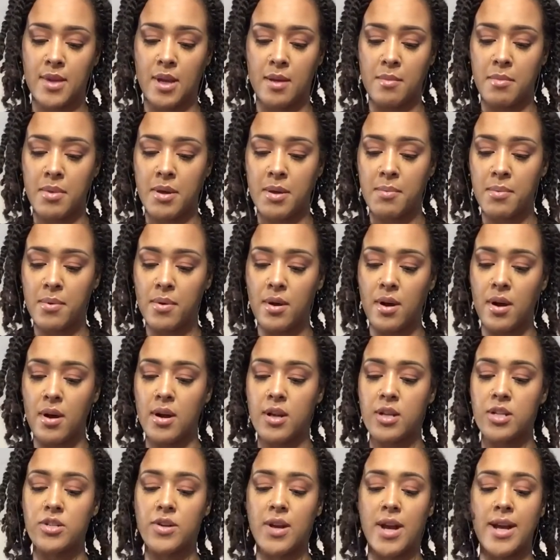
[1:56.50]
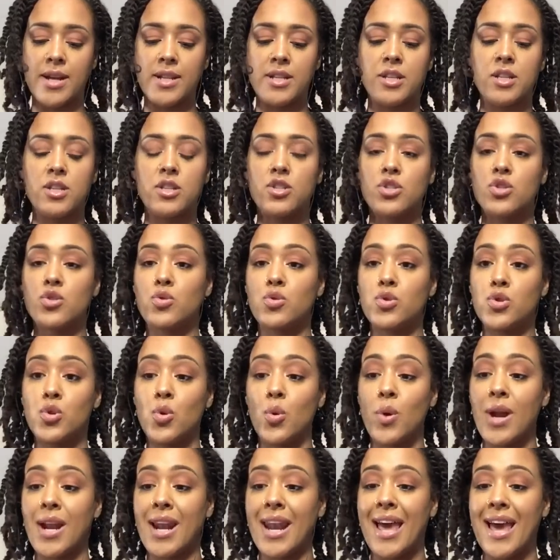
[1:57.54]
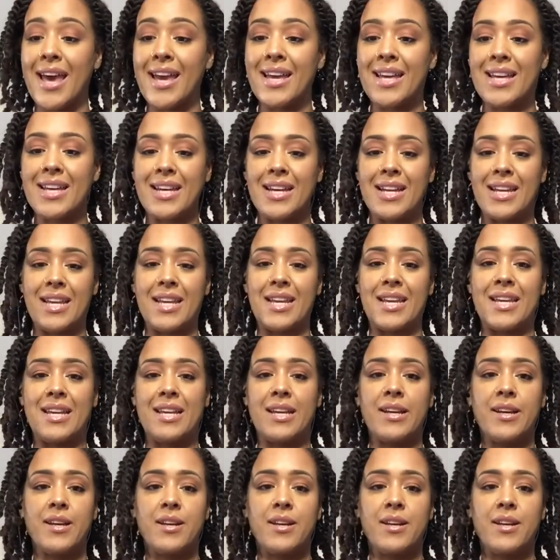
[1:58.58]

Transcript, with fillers: People are attracted to your light, honey.